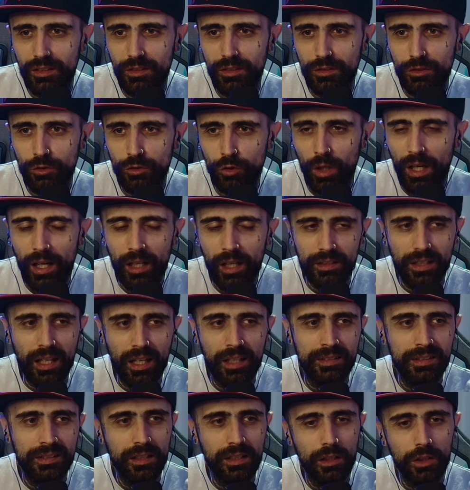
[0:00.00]
So I
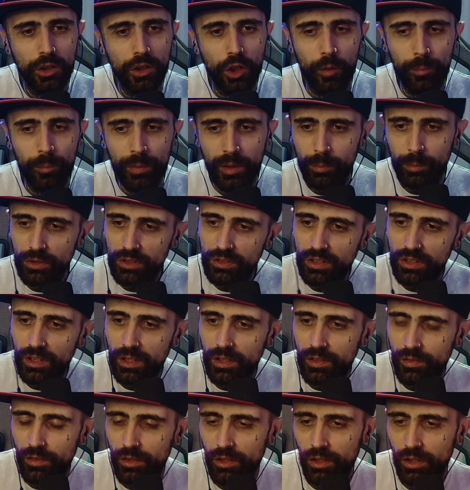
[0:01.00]
see a lot of people
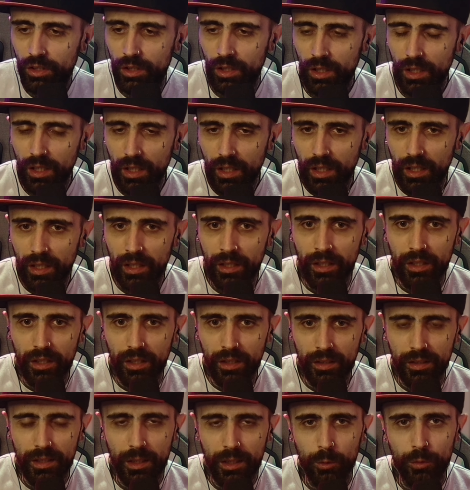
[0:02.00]
saying that it
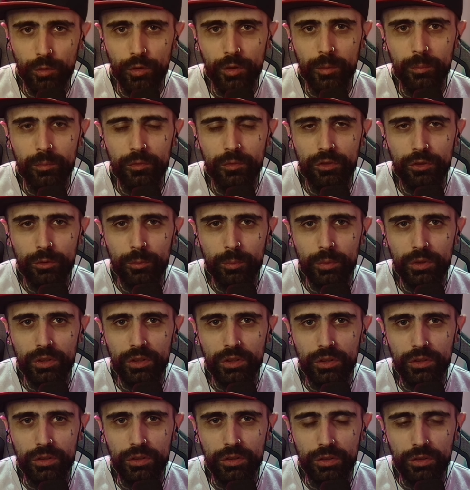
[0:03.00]
allowed them to
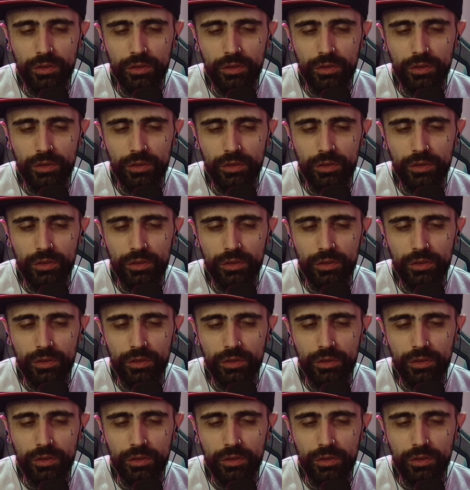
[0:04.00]
be,